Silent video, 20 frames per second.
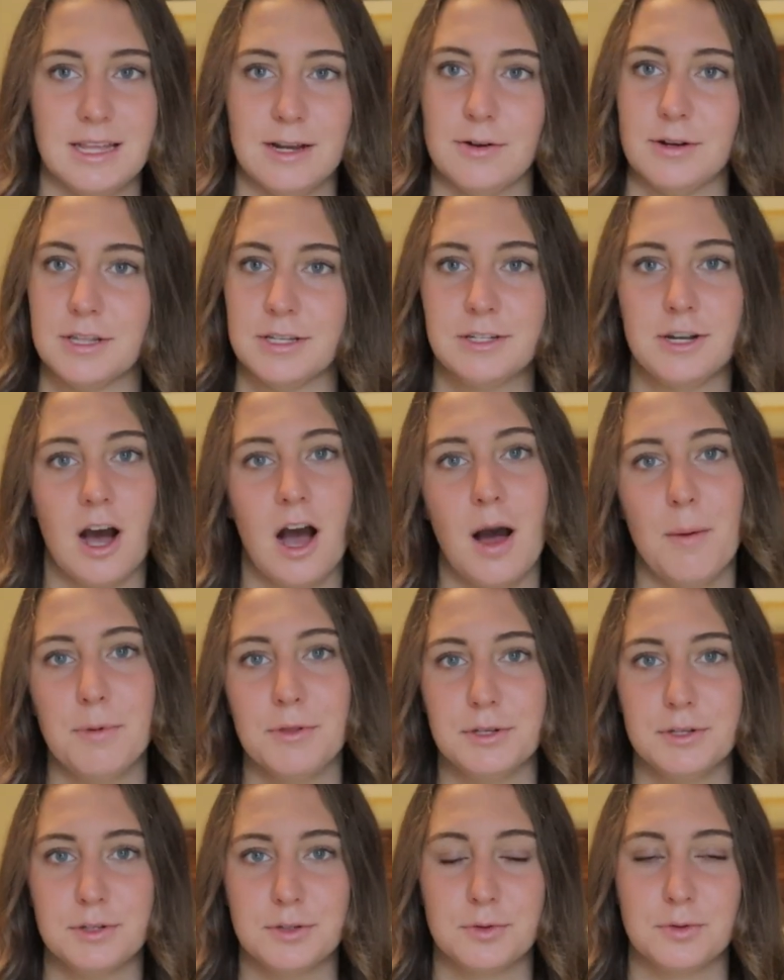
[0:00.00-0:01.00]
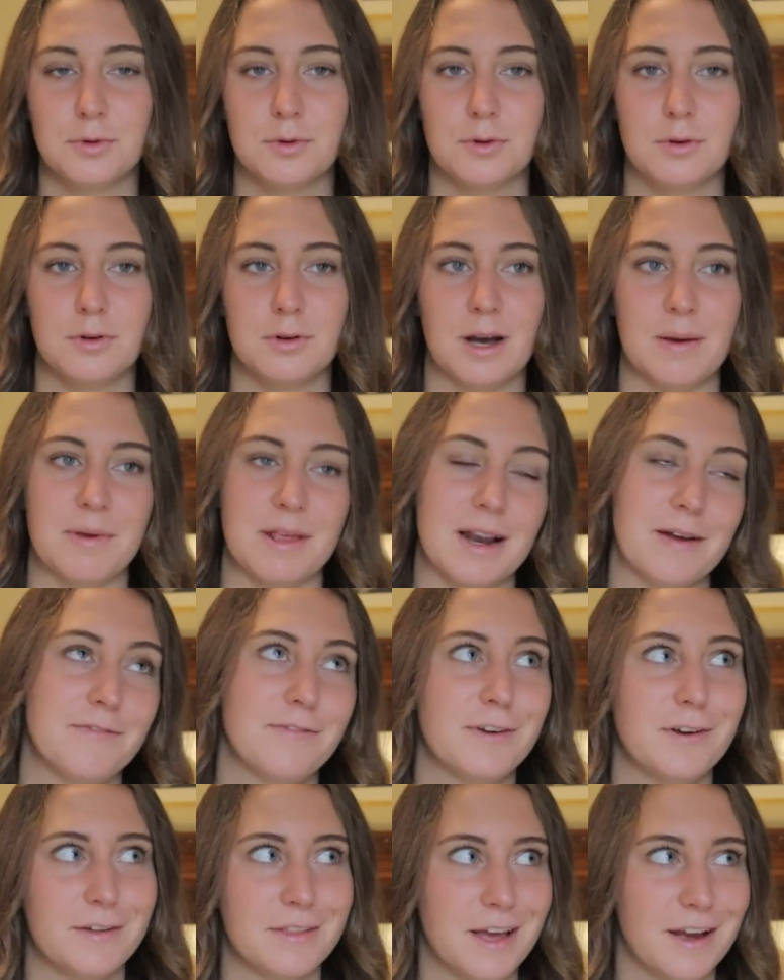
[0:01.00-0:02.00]
they were at the top of the school. I mean, I'm
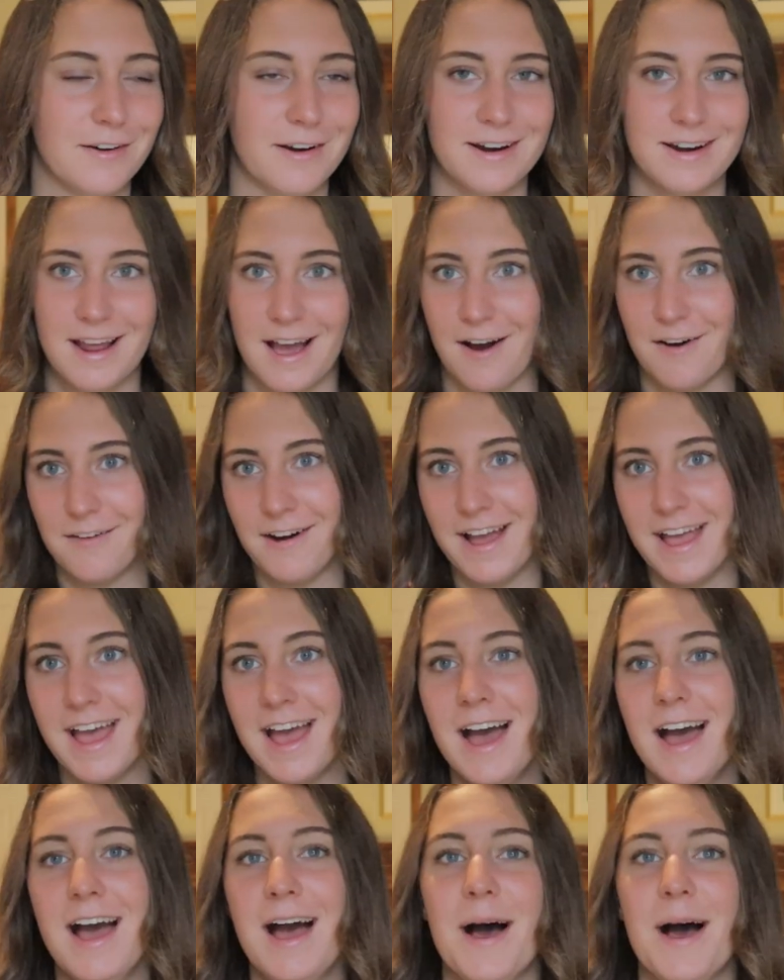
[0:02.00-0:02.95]
feeling that right now, right?